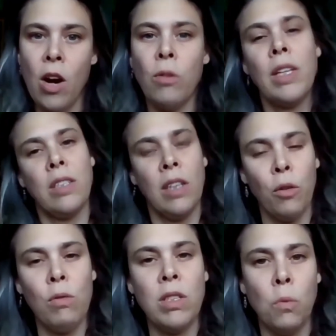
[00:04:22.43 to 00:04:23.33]
That's another
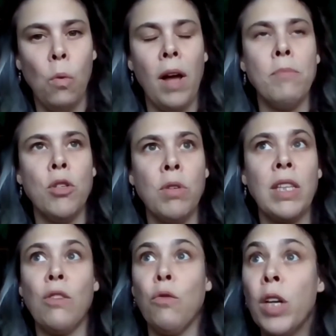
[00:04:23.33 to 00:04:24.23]
reason why I'm doing
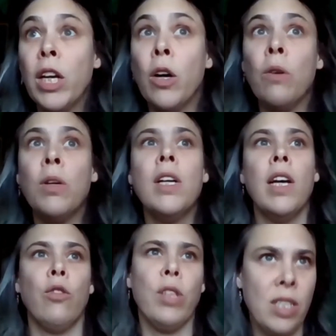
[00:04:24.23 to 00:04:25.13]
this video
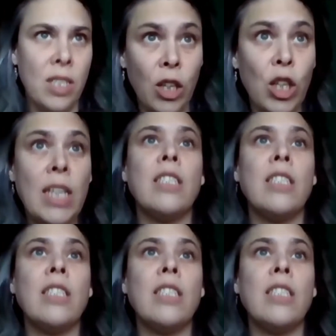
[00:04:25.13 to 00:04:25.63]
or this series,